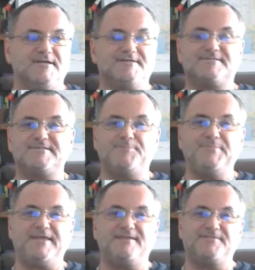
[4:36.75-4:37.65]
Stop
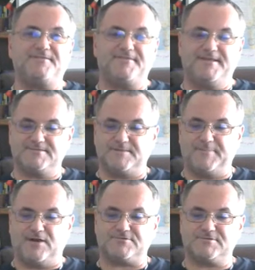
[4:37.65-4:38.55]
making the things
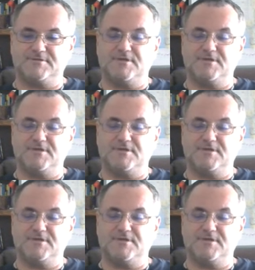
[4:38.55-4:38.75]
about